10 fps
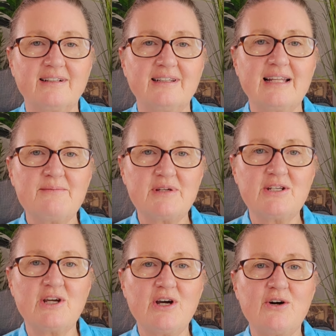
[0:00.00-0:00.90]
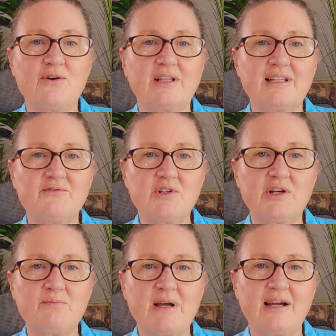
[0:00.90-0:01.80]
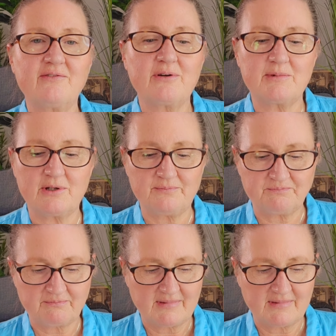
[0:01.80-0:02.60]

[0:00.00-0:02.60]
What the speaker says: Let me know. I'd love to hear back from you.